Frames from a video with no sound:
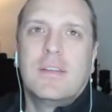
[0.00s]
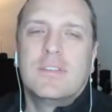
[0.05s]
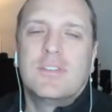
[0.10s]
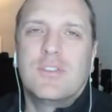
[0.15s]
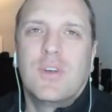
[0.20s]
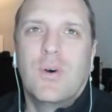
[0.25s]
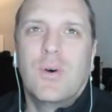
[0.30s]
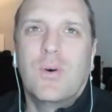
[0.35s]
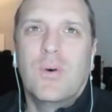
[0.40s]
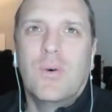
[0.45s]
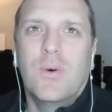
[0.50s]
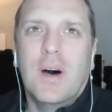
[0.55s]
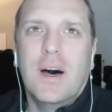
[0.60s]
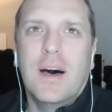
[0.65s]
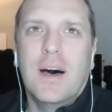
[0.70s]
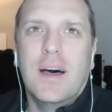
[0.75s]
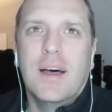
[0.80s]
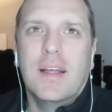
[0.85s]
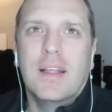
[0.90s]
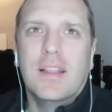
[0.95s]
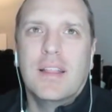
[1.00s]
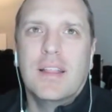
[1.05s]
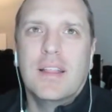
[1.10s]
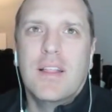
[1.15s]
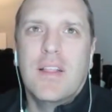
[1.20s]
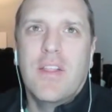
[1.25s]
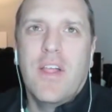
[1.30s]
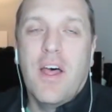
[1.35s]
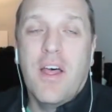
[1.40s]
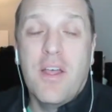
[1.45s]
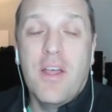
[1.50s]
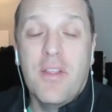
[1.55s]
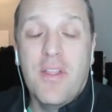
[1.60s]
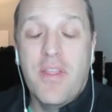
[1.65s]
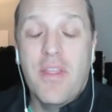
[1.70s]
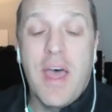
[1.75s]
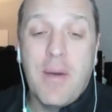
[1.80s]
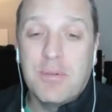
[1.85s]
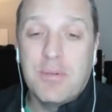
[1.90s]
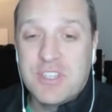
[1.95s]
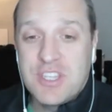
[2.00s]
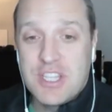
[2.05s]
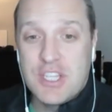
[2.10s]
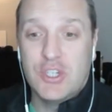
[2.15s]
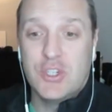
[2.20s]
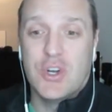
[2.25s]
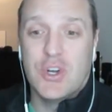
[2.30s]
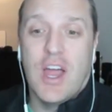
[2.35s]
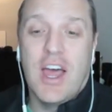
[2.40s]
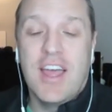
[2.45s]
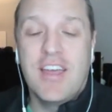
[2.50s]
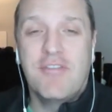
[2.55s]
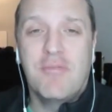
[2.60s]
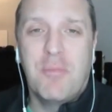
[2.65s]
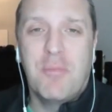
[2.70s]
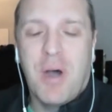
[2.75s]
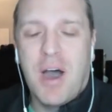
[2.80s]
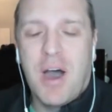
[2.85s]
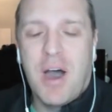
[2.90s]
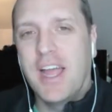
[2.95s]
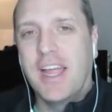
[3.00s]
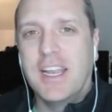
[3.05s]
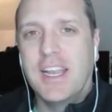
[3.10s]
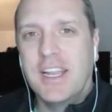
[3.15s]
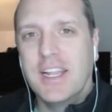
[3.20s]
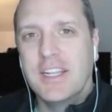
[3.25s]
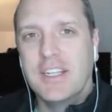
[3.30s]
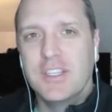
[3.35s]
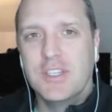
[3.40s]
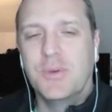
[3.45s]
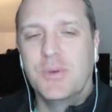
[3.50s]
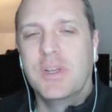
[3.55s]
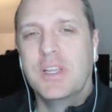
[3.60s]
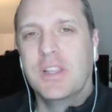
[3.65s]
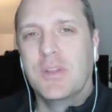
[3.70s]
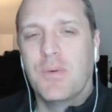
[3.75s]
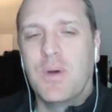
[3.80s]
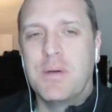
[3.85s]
so uh, th- and that was the drive behind doing